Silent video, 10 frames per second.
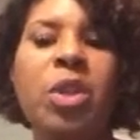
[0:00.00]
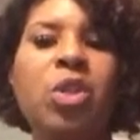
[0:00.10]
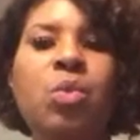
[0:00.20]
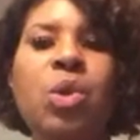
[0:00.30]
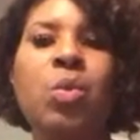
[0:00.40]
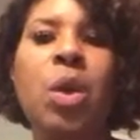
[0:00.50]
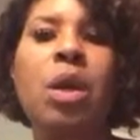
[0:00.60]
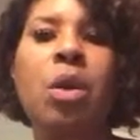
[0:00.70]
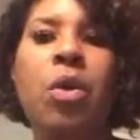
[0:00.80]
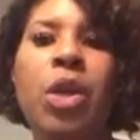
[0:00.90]
Because you wouldn't
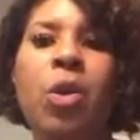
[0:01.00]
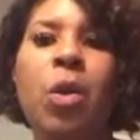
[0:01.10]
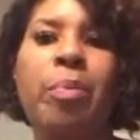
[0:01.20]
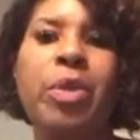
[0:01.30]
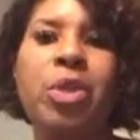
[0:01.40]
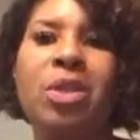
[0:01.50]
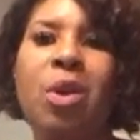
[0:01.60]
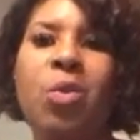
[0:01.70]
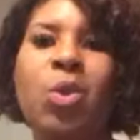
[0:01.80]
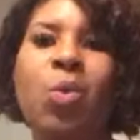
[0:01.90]
want to go to Europe and just
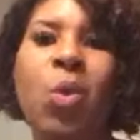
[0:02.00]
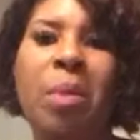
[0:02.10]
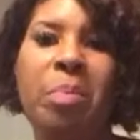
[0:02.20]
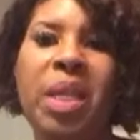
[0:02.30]
go to one